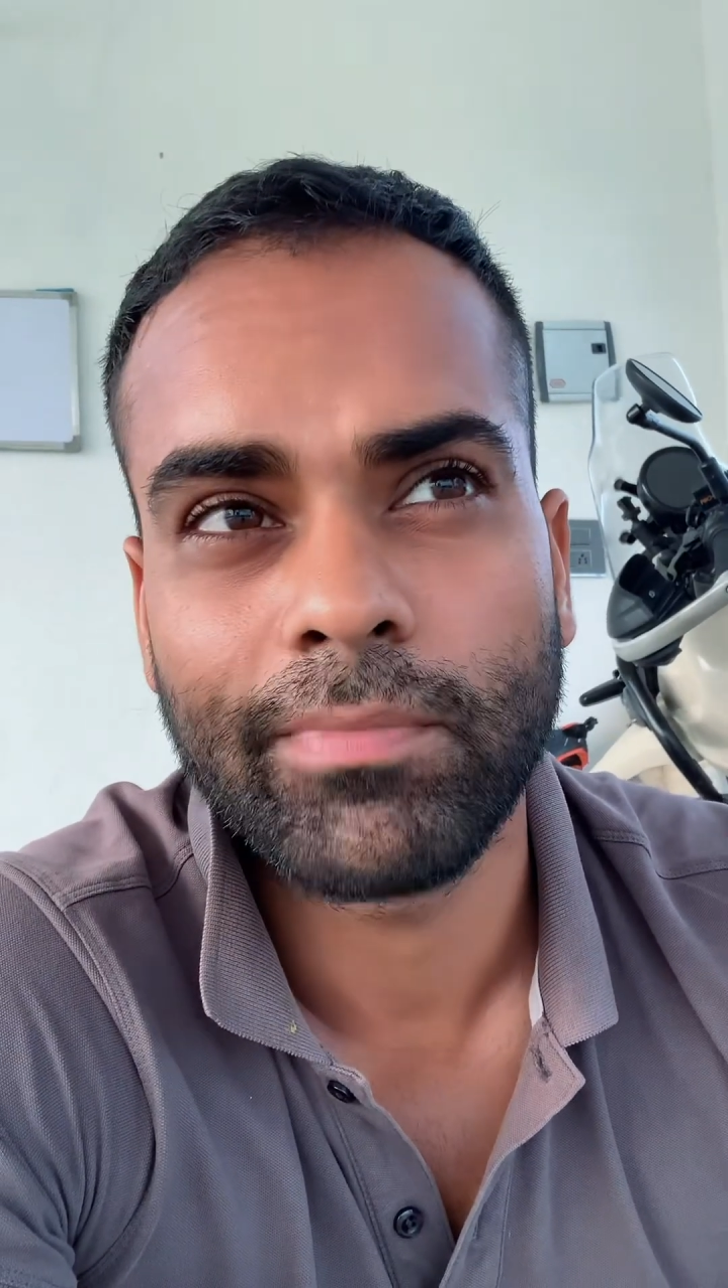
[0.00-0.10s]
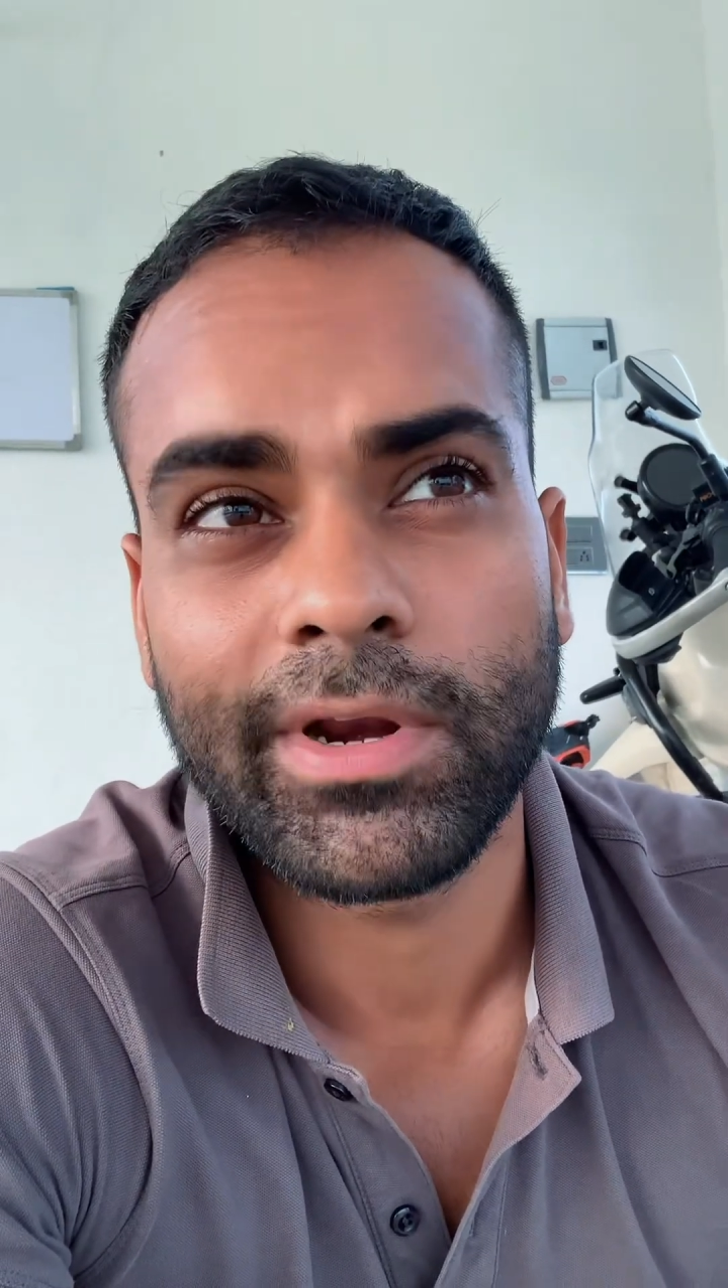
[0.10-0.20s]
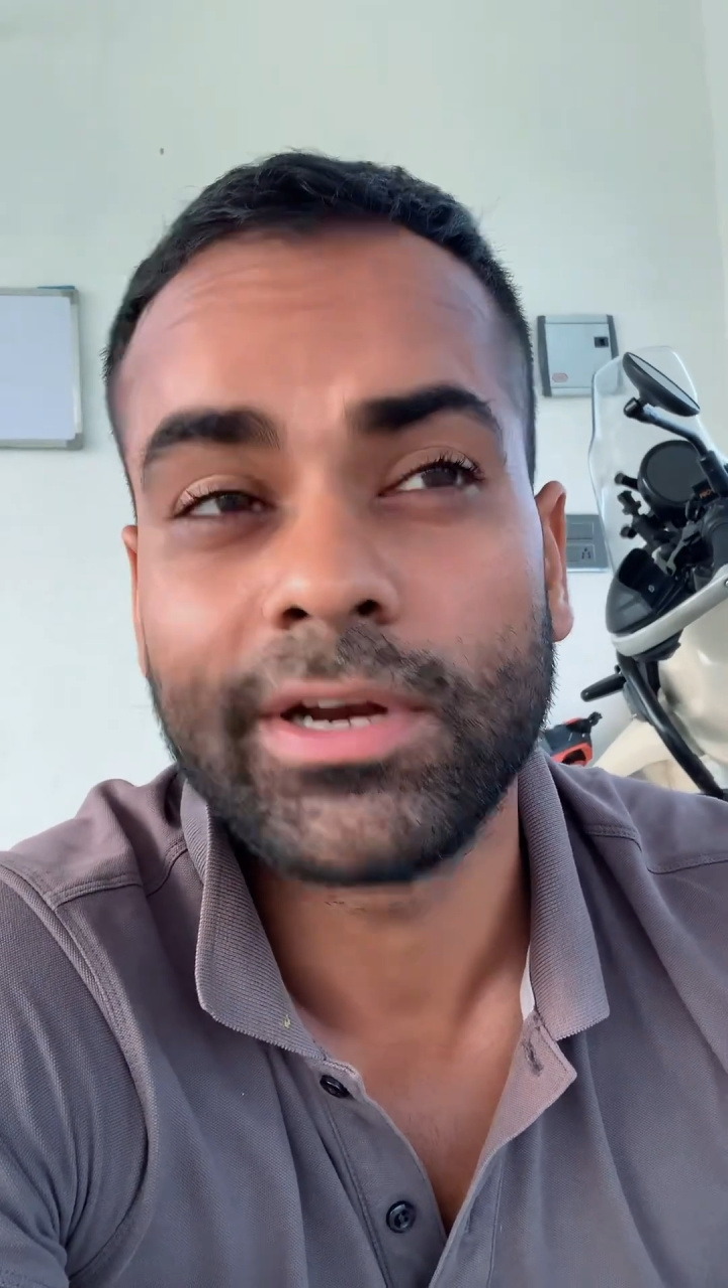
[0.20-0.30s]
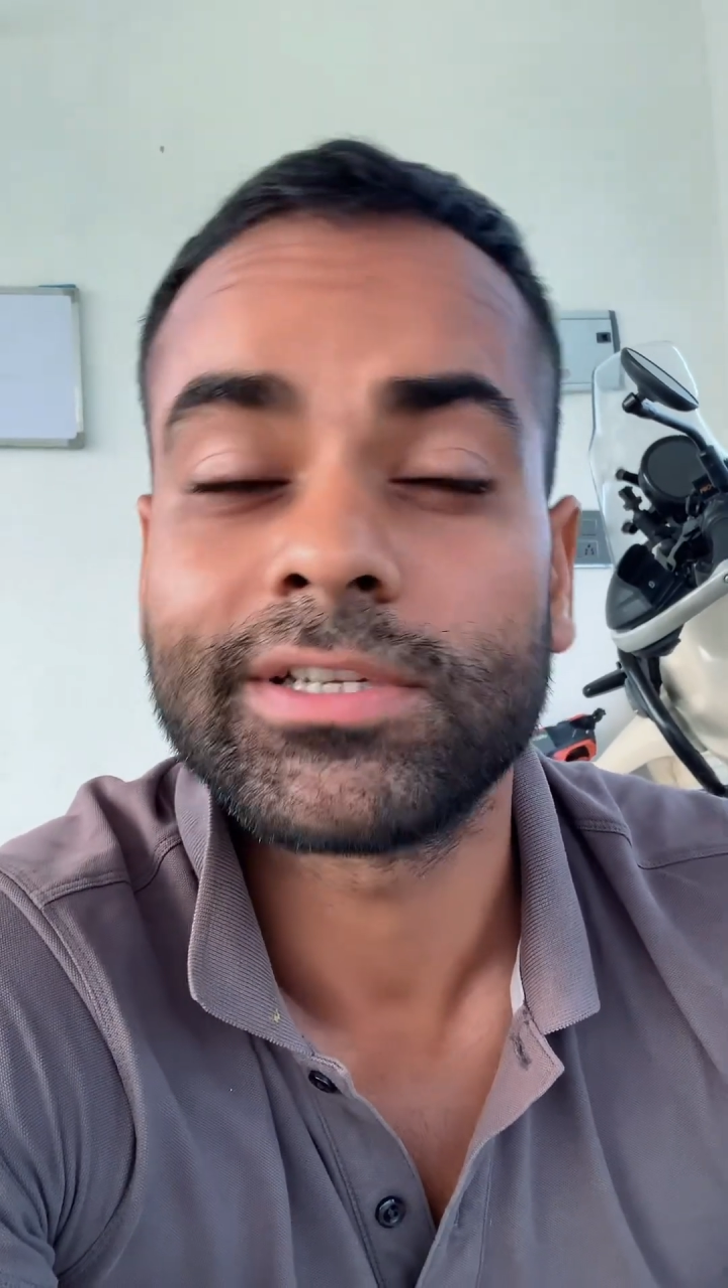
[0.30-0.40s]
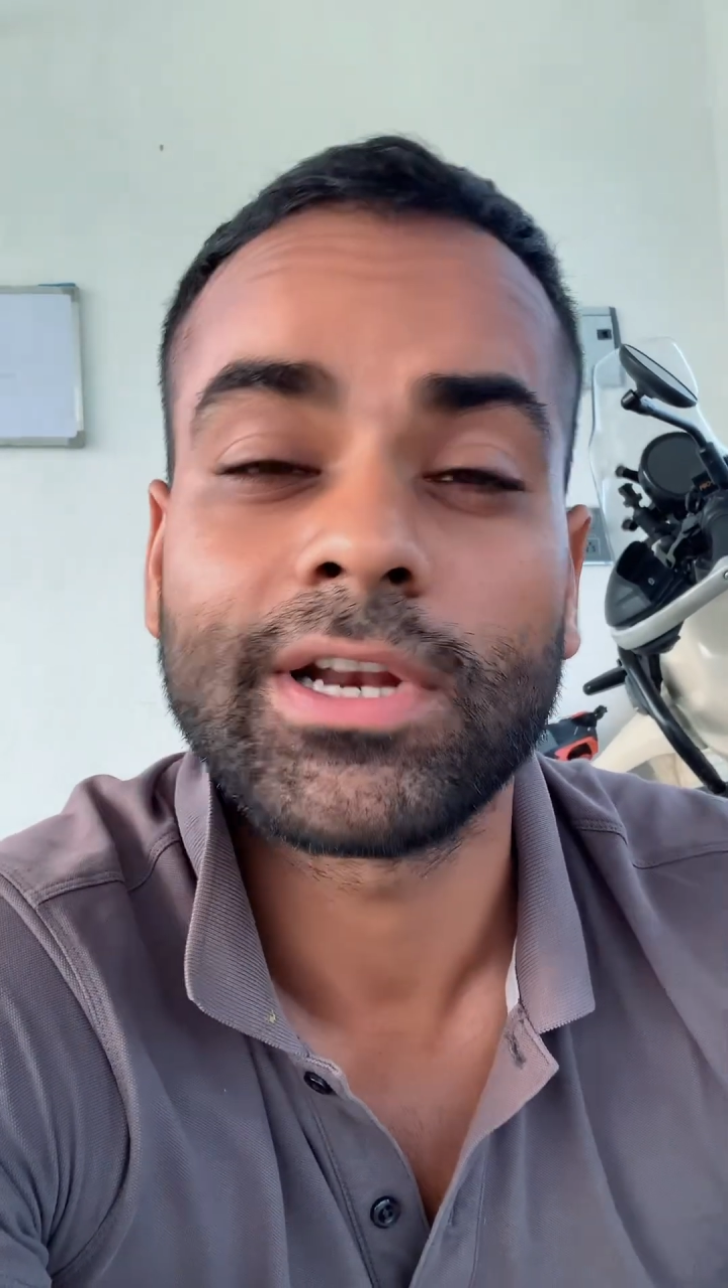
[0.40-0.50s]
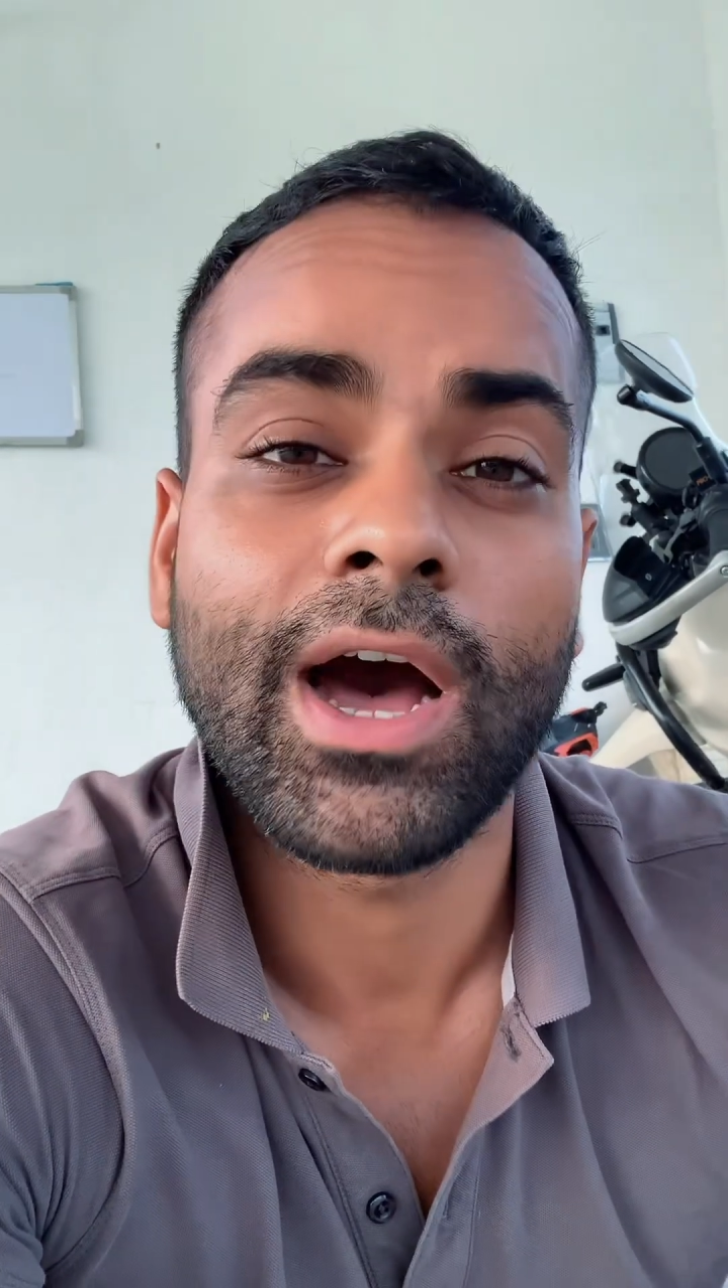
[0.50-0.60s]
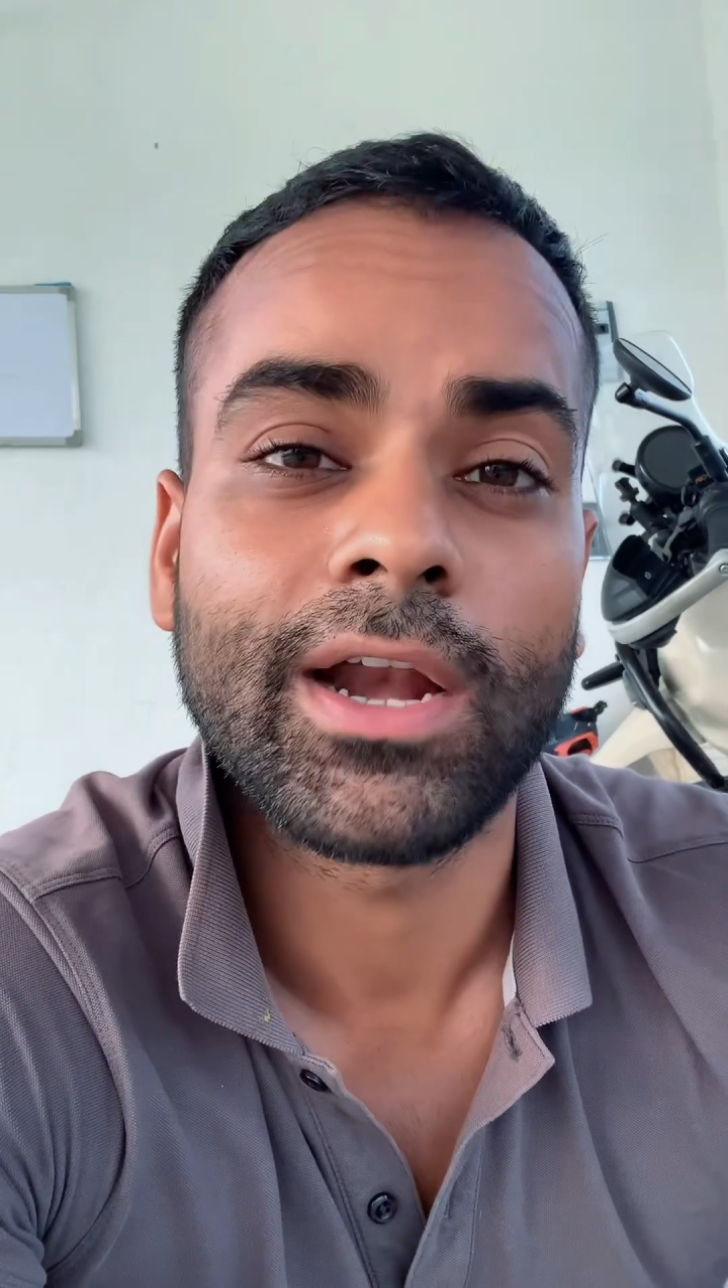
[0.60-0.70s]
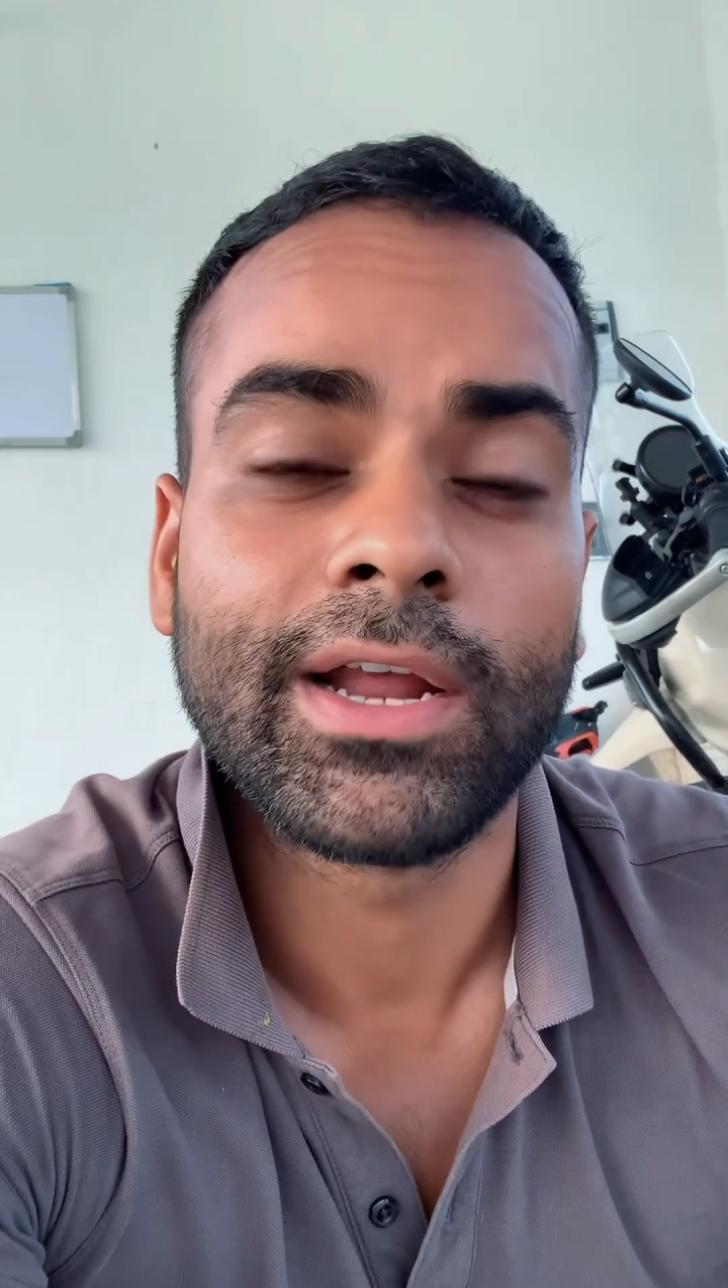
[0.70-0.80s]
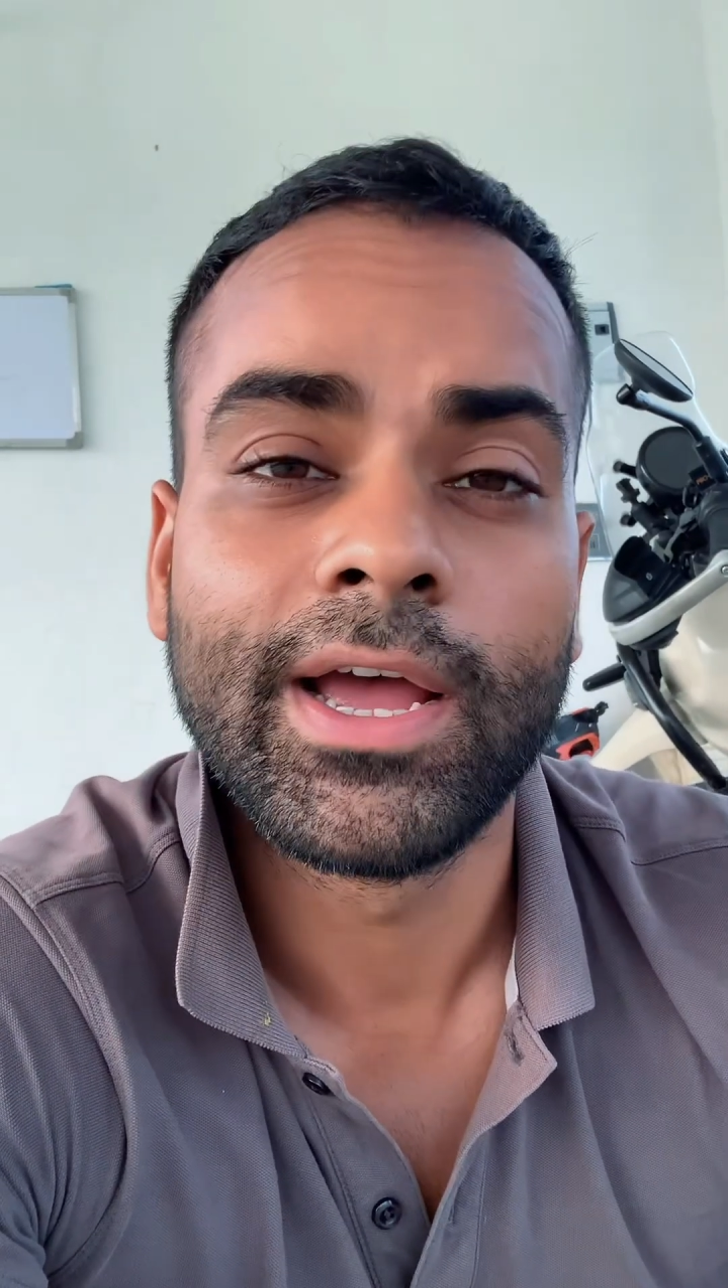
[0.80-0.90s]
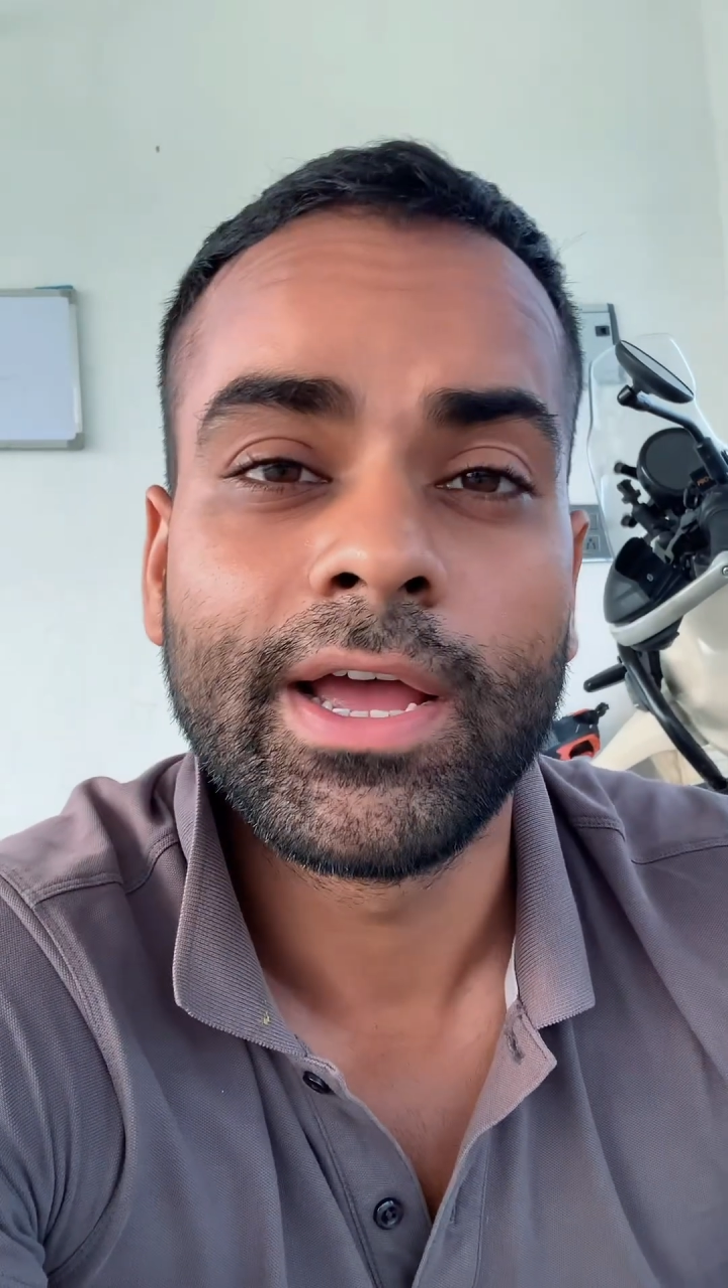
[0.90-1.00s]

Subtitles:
but it's not